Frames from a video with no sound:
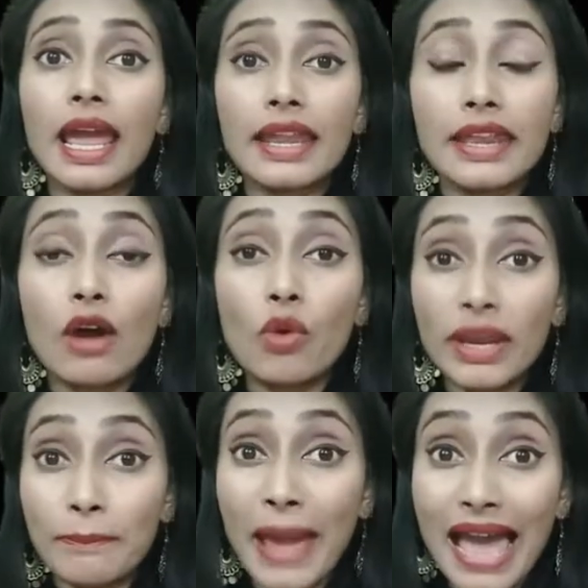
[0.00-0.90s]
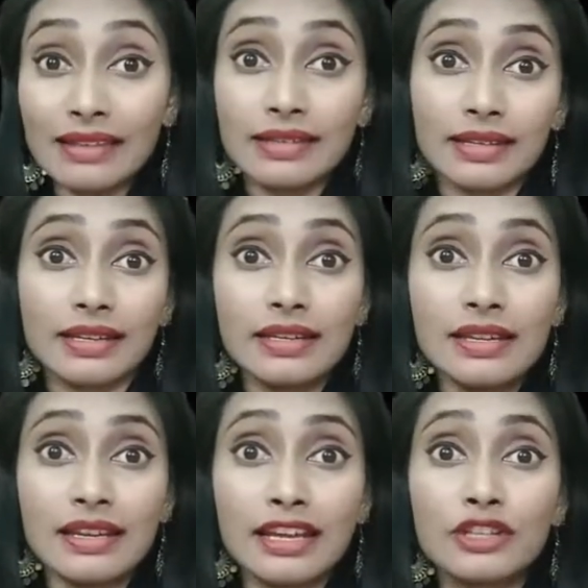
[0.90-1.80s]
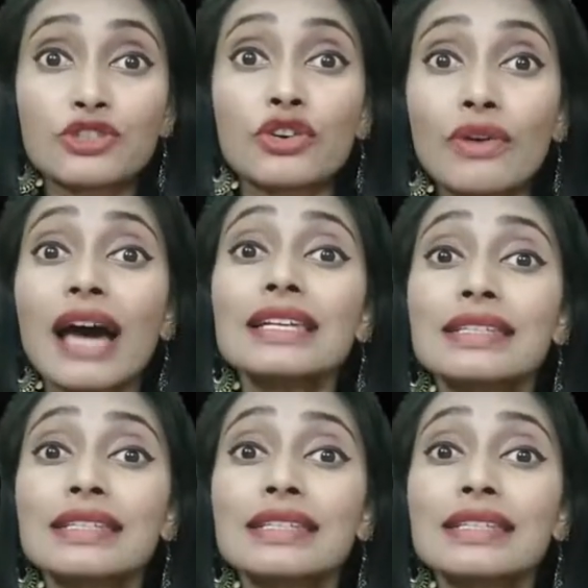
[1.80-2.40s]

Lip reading: And now imagine there are